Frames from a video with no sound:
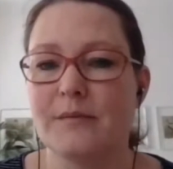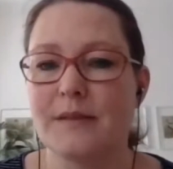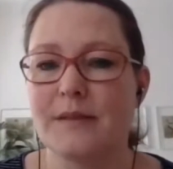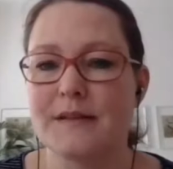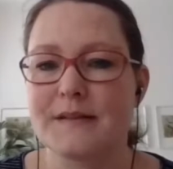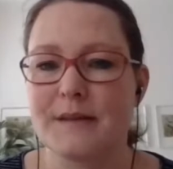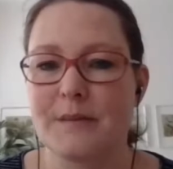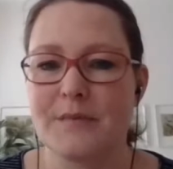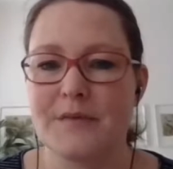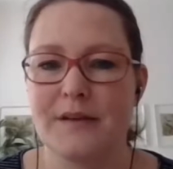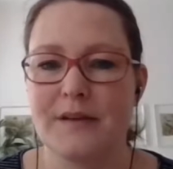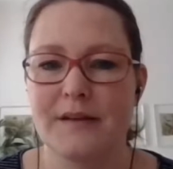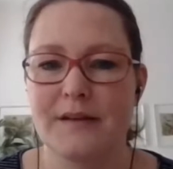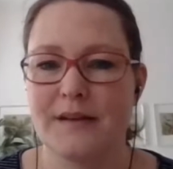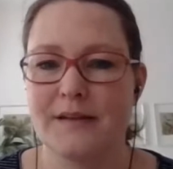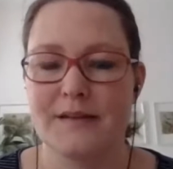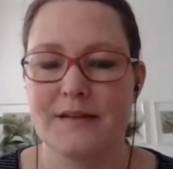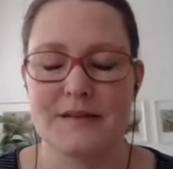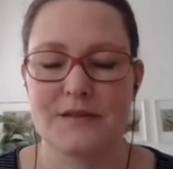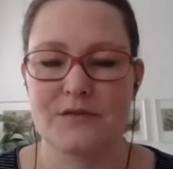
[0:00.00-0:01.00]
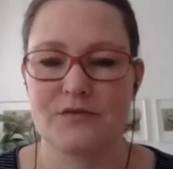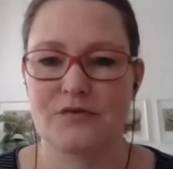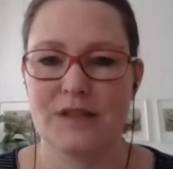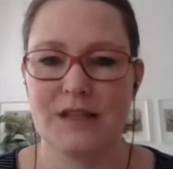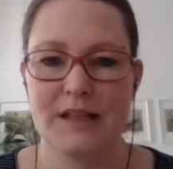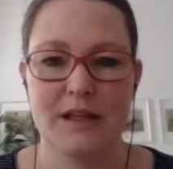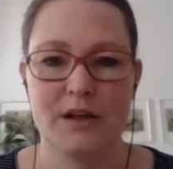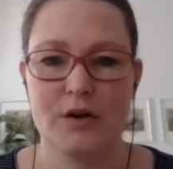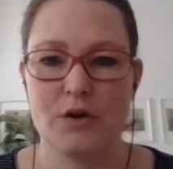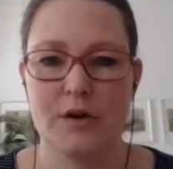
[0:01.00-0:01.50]
is something that is
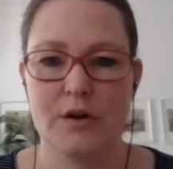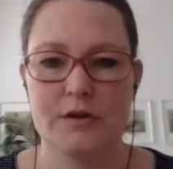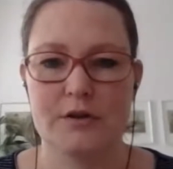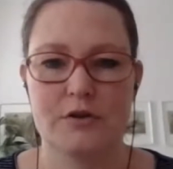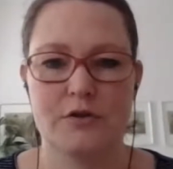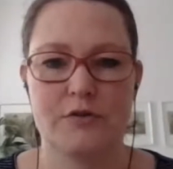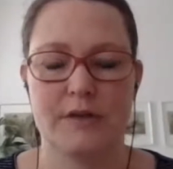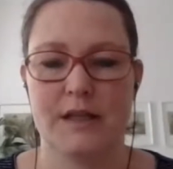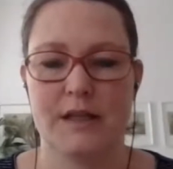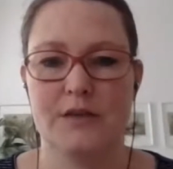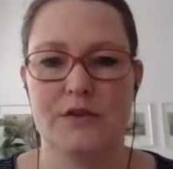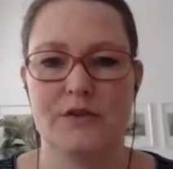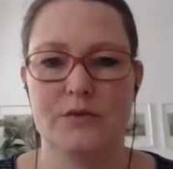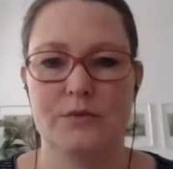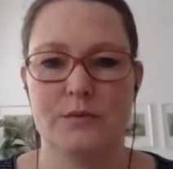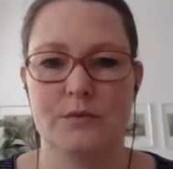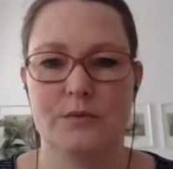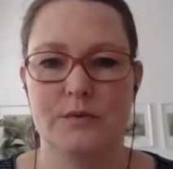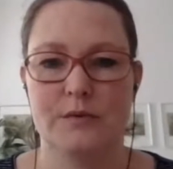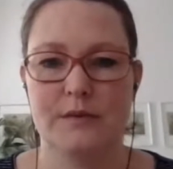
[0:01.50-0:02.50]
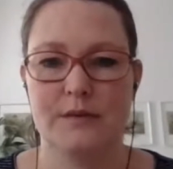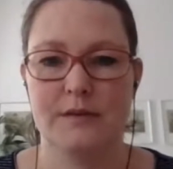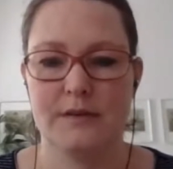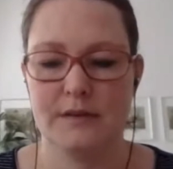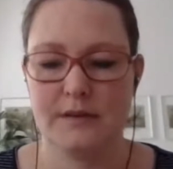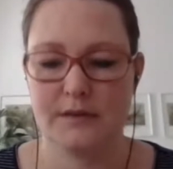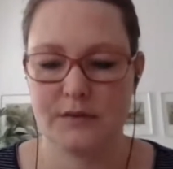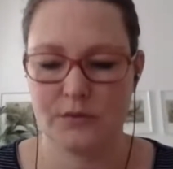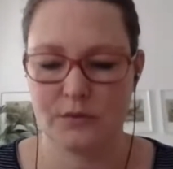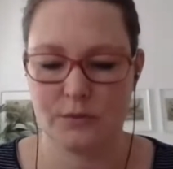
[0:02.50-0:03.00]
really contrary to
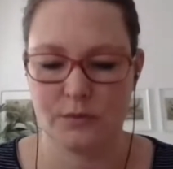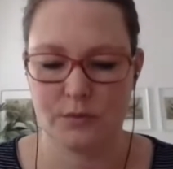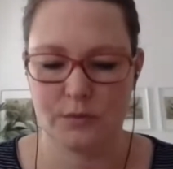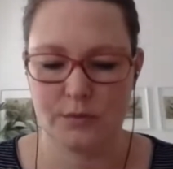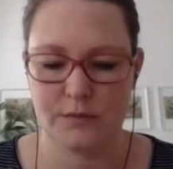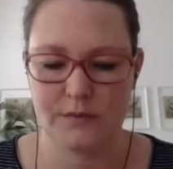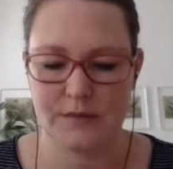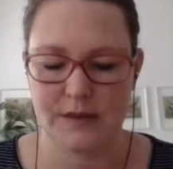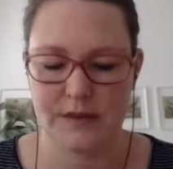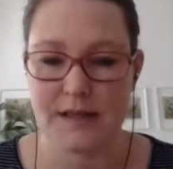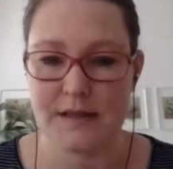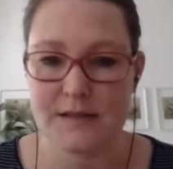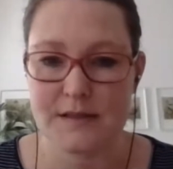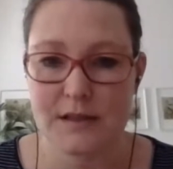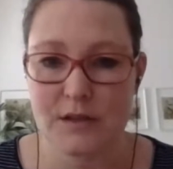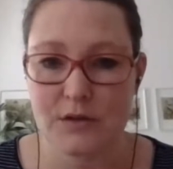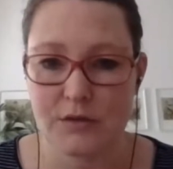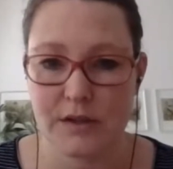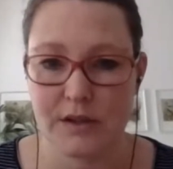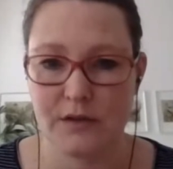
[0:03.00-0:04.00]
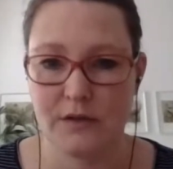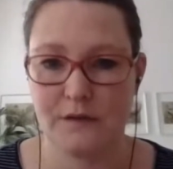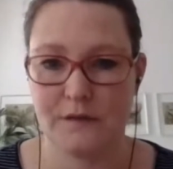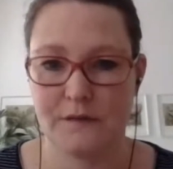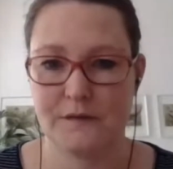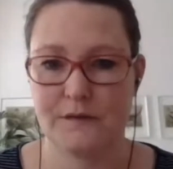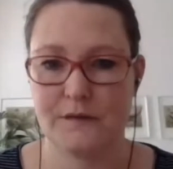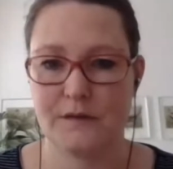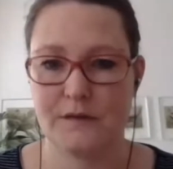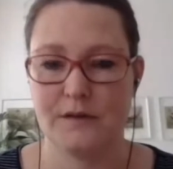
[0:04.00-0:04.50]
the history
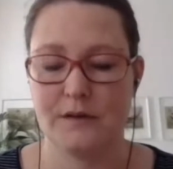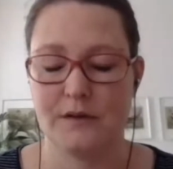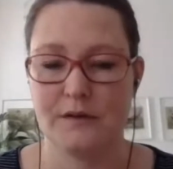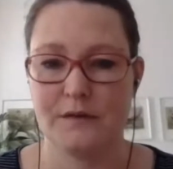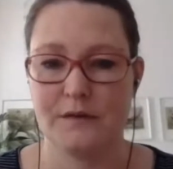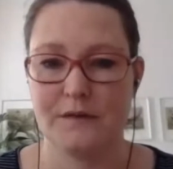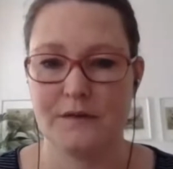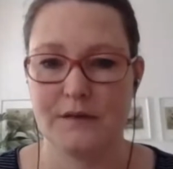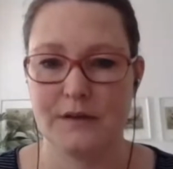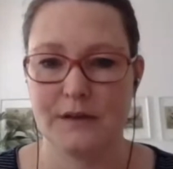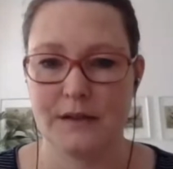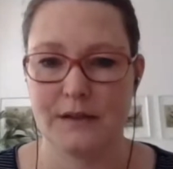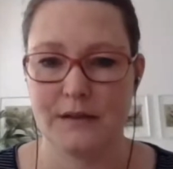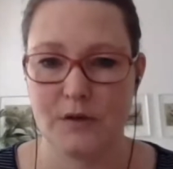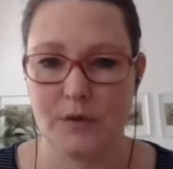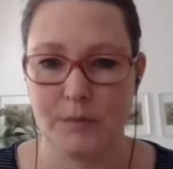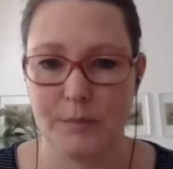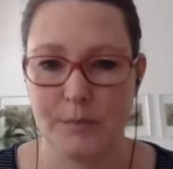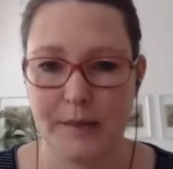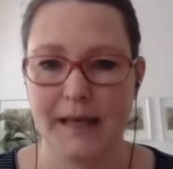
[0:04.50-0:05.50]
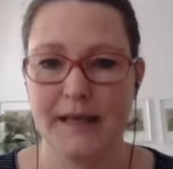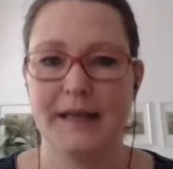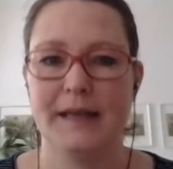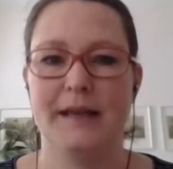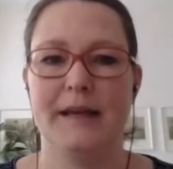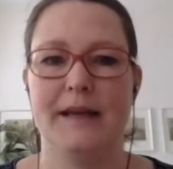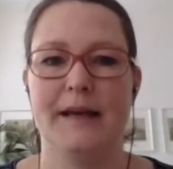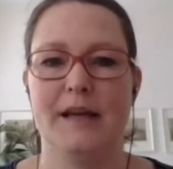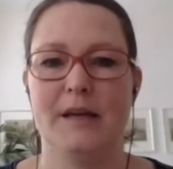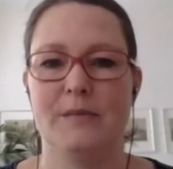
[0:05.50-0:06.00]
of
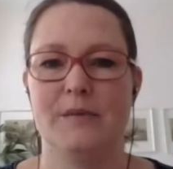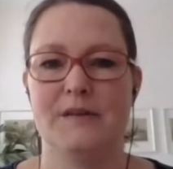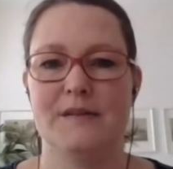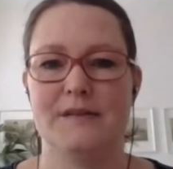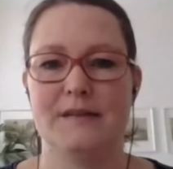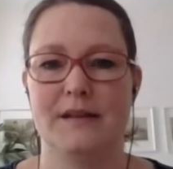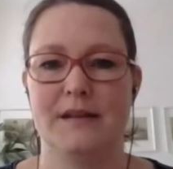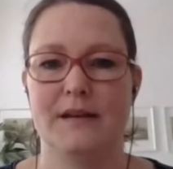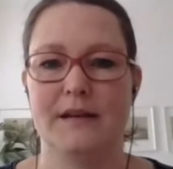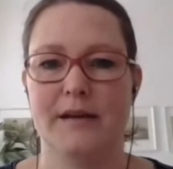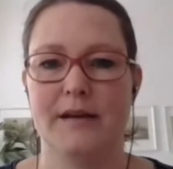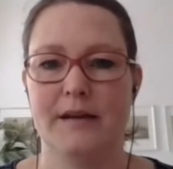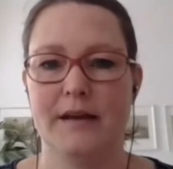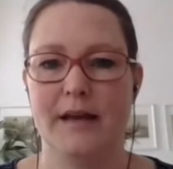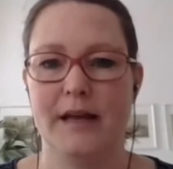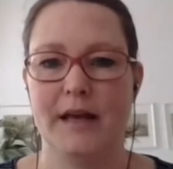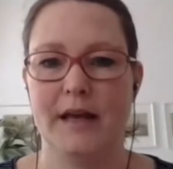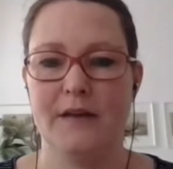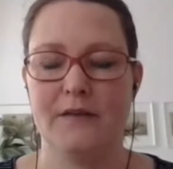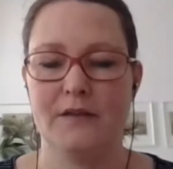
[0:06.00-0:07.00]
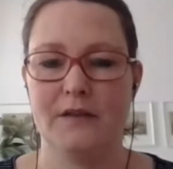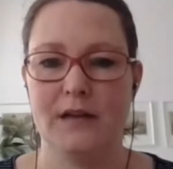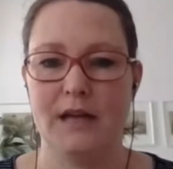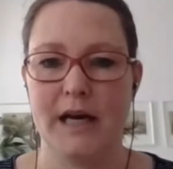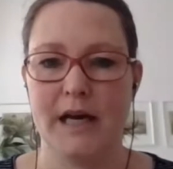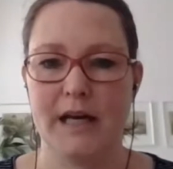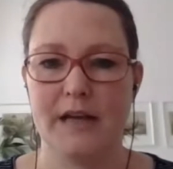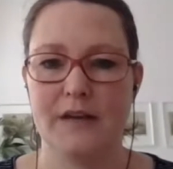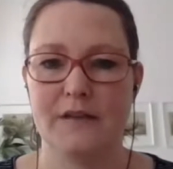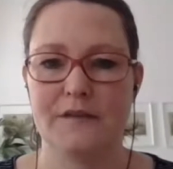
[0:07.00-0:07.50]
companion animals that have a
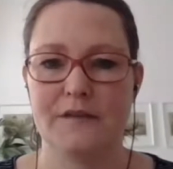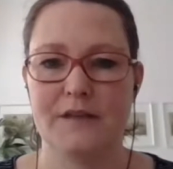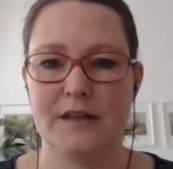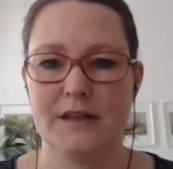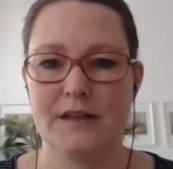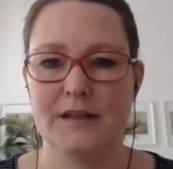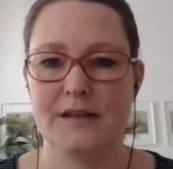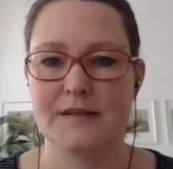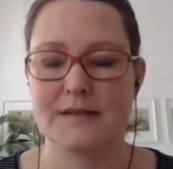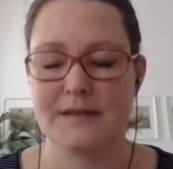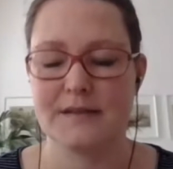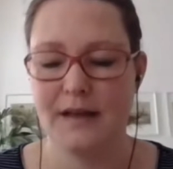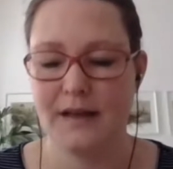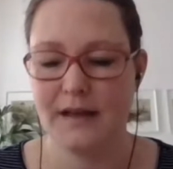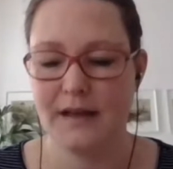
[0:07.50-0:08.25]
life that is